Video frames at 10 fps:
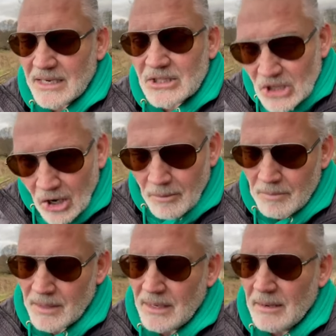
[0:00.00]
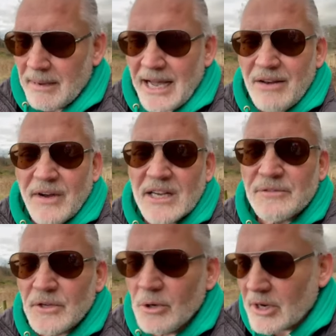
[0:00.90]
So, my advice
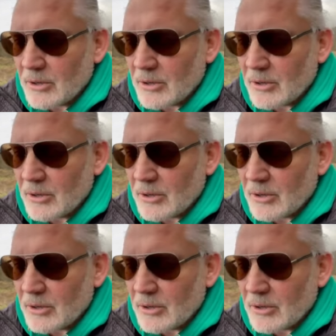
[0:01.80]
for you at